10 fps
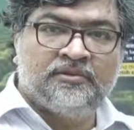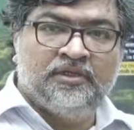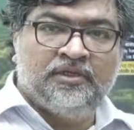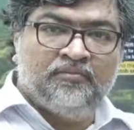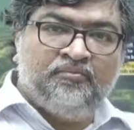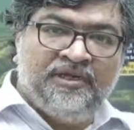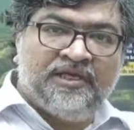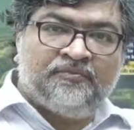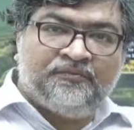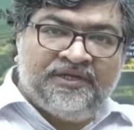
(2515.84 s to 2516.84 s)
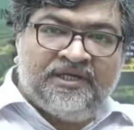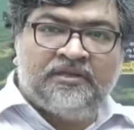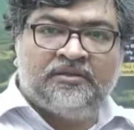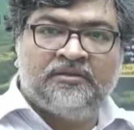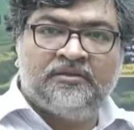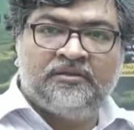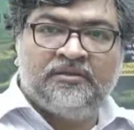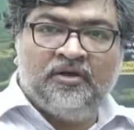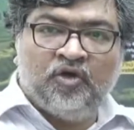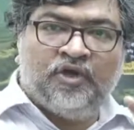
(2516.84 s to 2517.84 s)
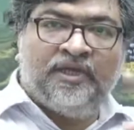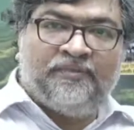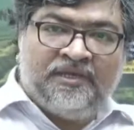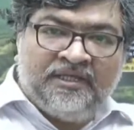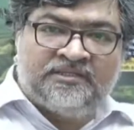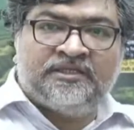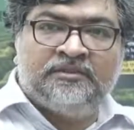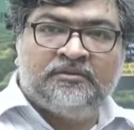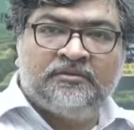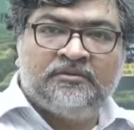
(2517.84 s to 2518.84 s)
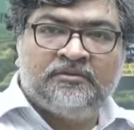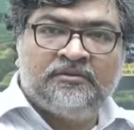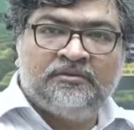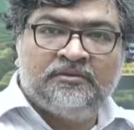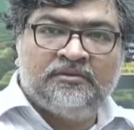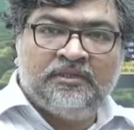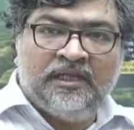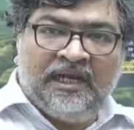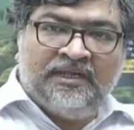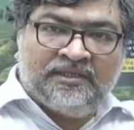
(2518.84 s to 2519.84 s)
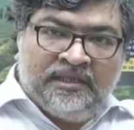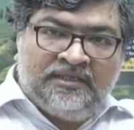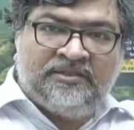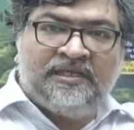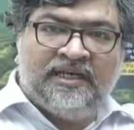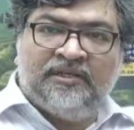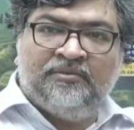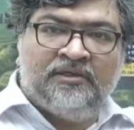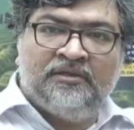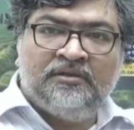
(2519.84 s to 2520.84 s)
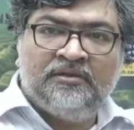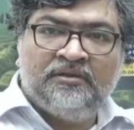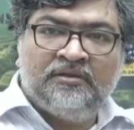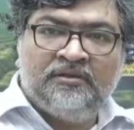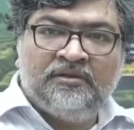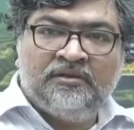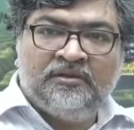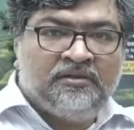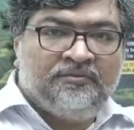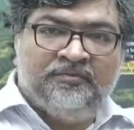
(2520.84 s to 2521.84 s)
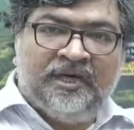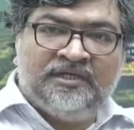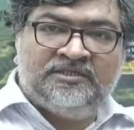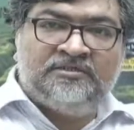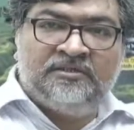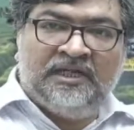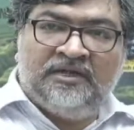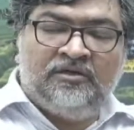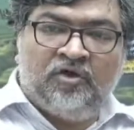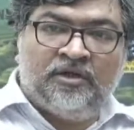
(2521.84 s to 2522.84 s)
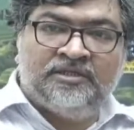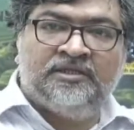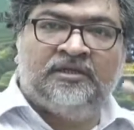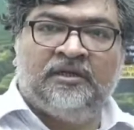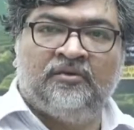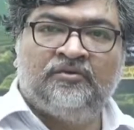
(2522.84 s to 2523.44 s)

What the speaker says: mere fear or apprehension and killing that animal, that law doesn't allow.